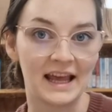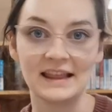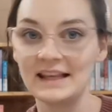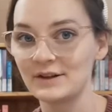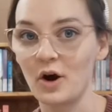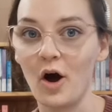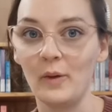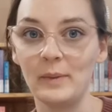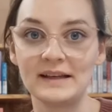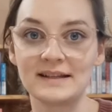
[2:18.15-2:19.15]
and these are
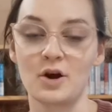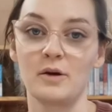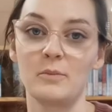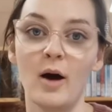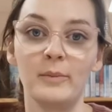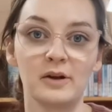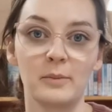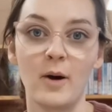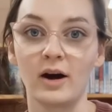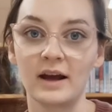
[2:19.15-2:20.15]
all based on popular
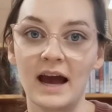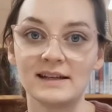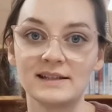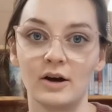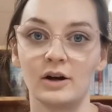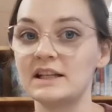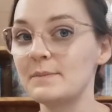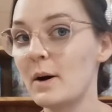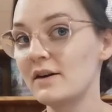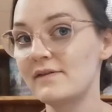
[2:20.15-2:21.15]
podcasts on
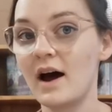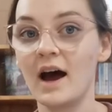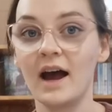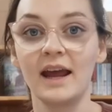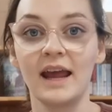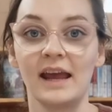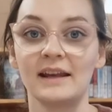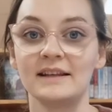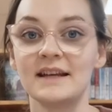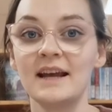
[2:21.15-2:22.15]
Spotify
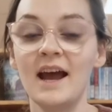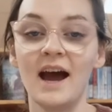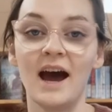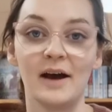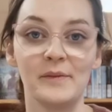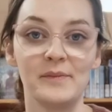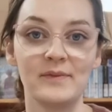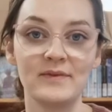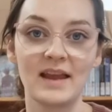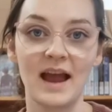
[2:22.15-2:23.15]
and
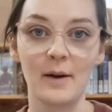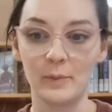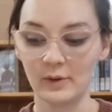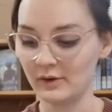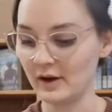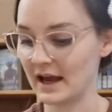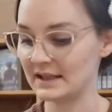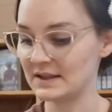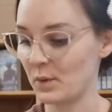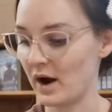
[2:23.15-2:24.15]
Apple
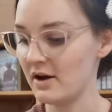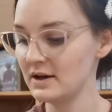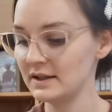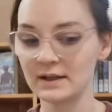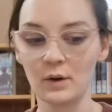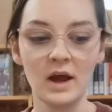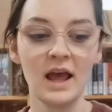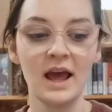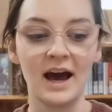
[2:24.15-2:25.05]
as well. So